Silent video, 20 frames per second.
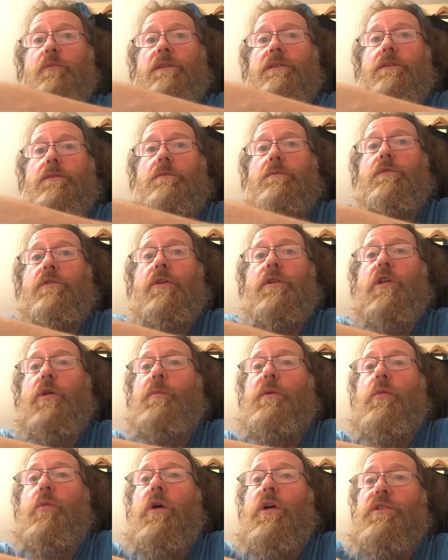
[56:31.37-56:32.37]
We'd done a
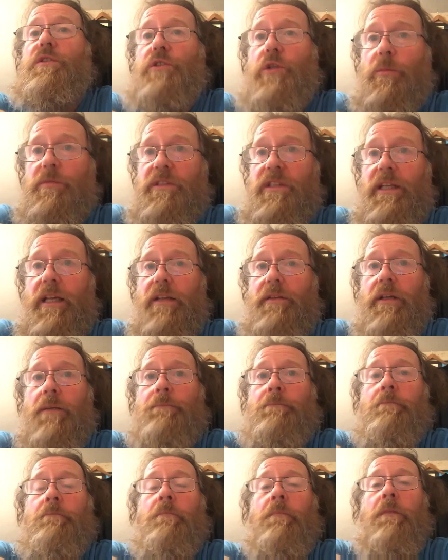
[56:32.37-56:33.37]
couple of workshops together,
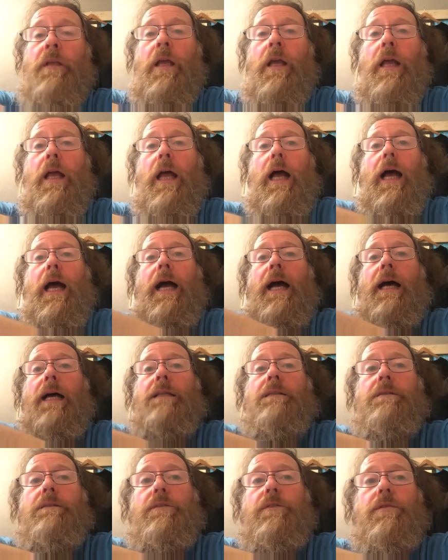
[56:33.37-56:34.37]

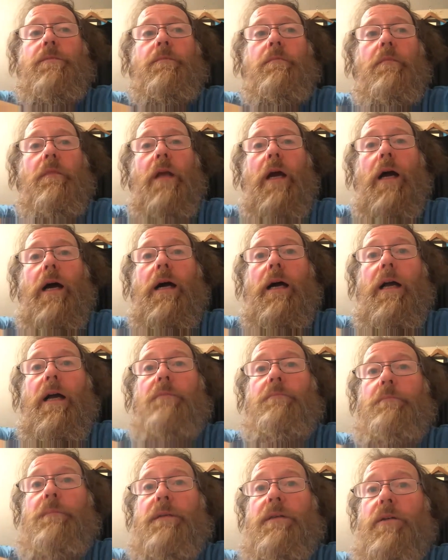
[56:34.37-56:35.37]
and I
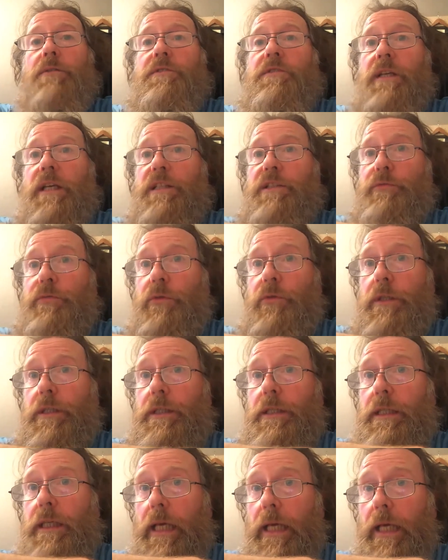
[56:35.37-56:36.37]
haven't been on stage for a
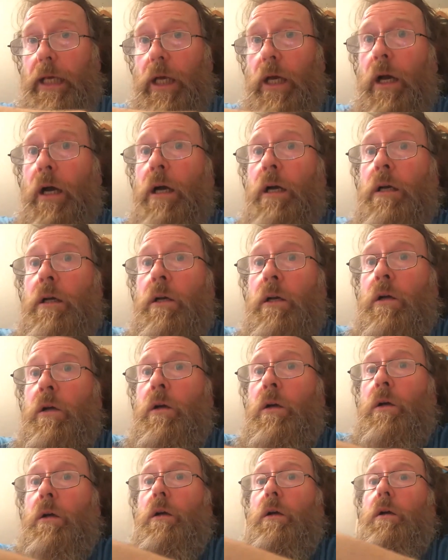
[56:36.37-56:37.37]
year.
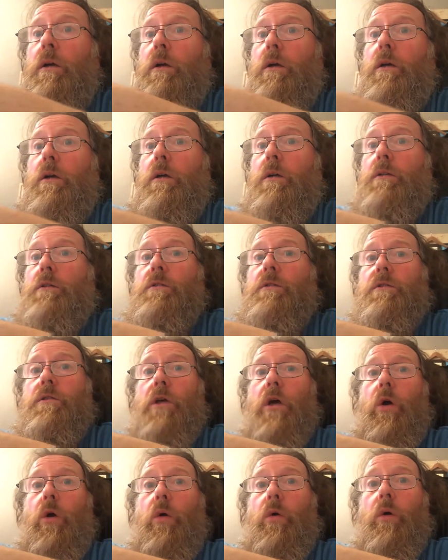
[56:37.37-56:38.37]

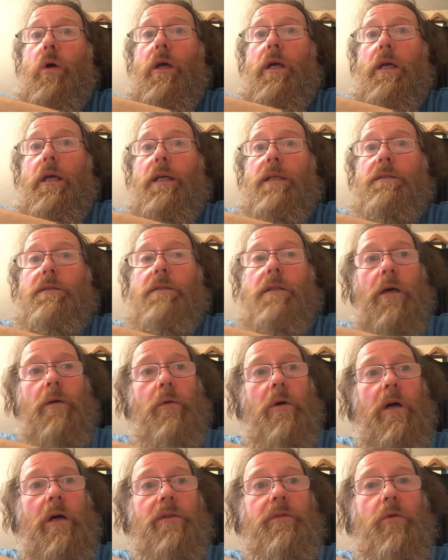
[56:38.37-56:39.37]
So
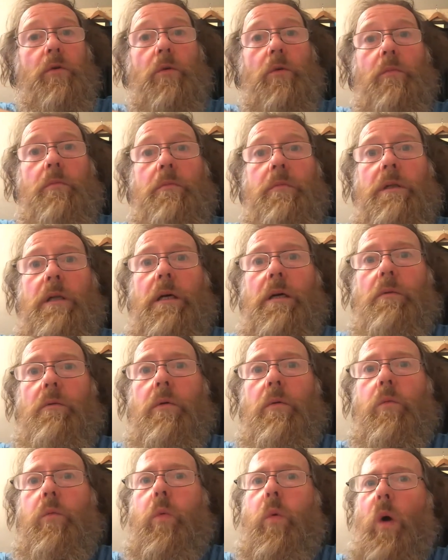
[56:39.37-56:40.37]
I thought,
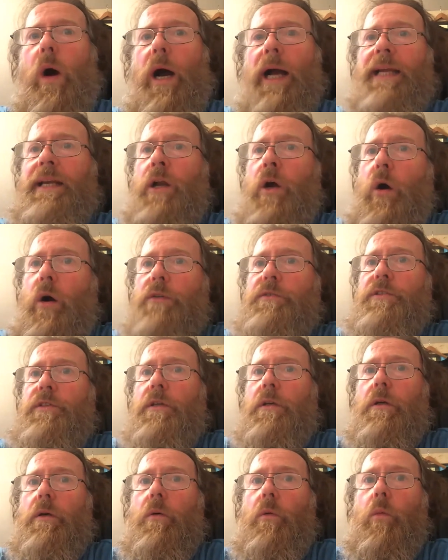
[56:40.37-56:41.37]
well, why not?
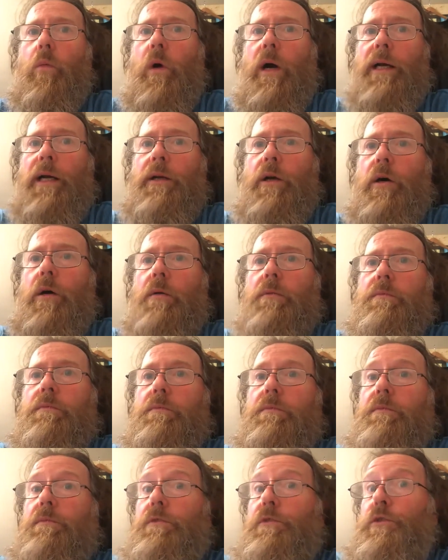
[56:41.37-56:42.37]
Why not
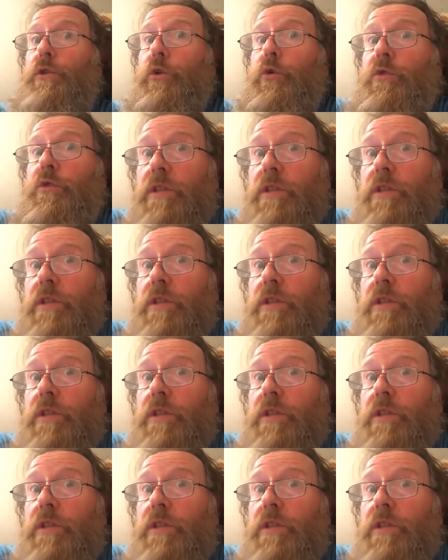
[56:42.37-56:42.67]
do